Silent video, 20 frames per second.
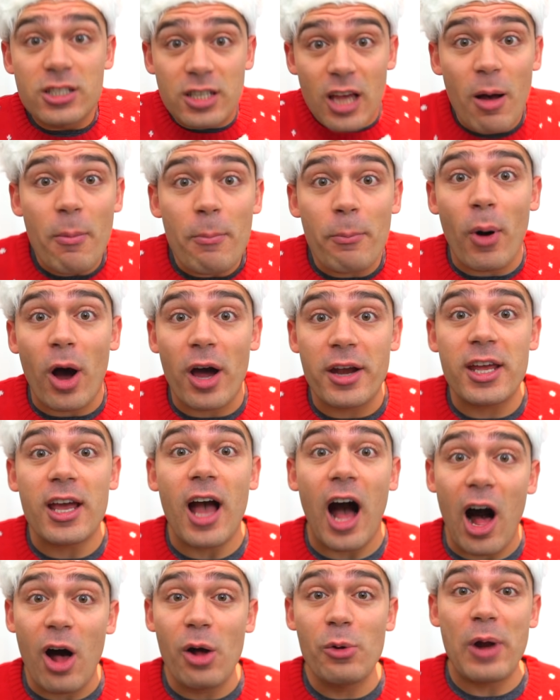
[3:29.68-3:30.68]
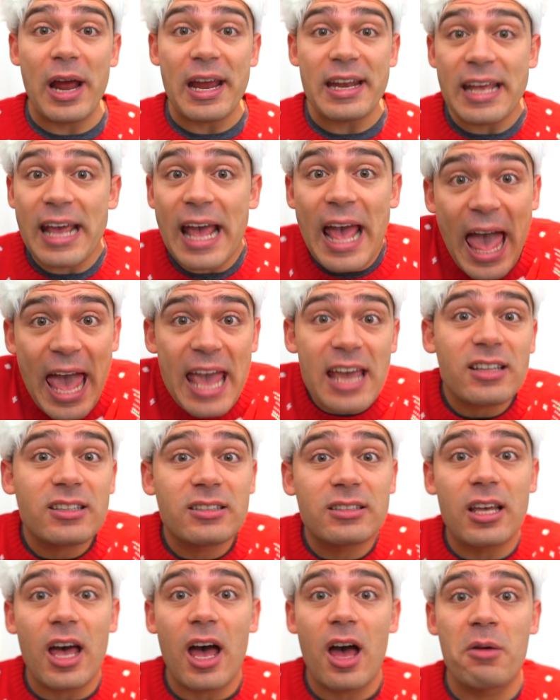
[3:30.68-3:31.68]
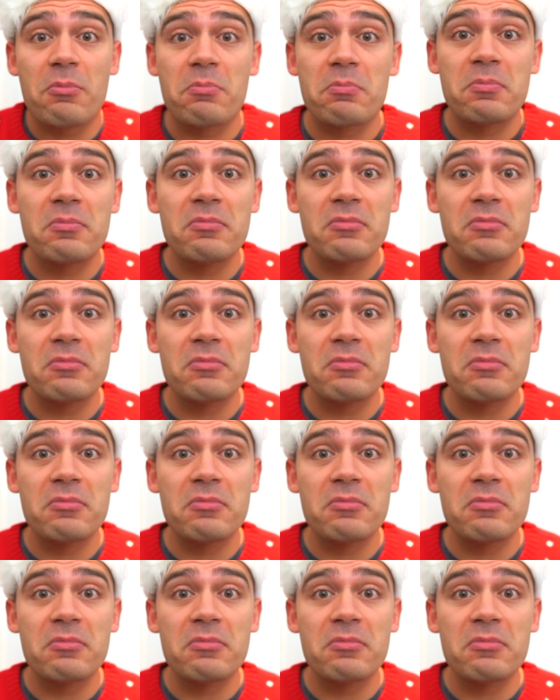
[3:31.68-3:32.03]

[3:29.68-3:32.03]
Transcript: Somebody already ate them!